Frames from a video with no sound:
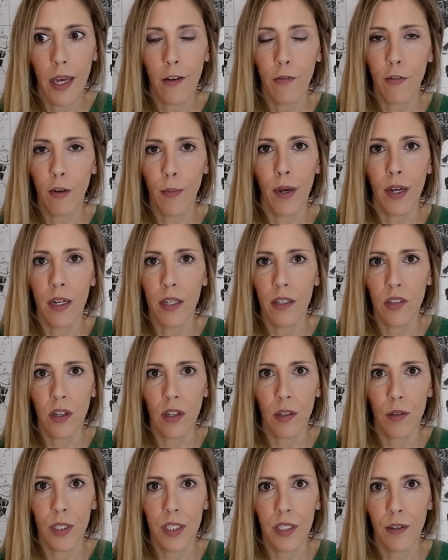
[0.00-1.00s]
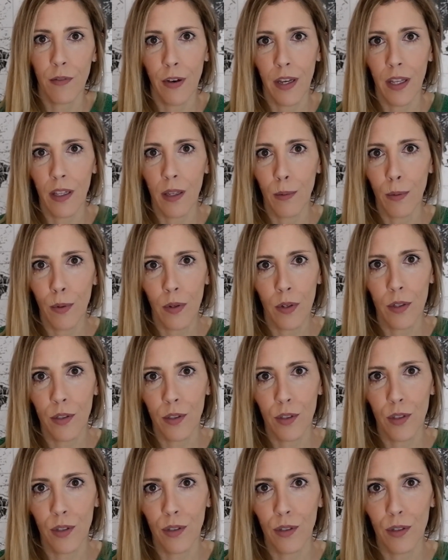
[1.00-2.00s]
Everybody is always available
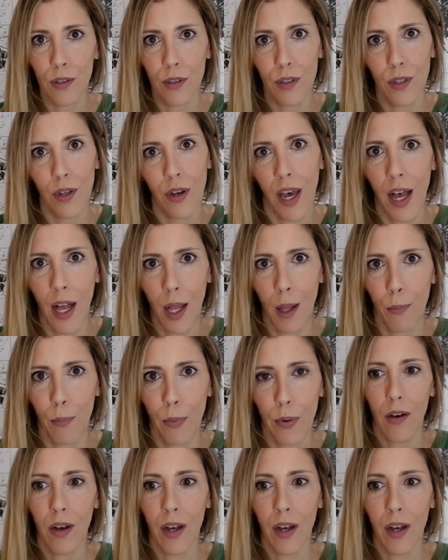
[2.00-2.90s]
to help.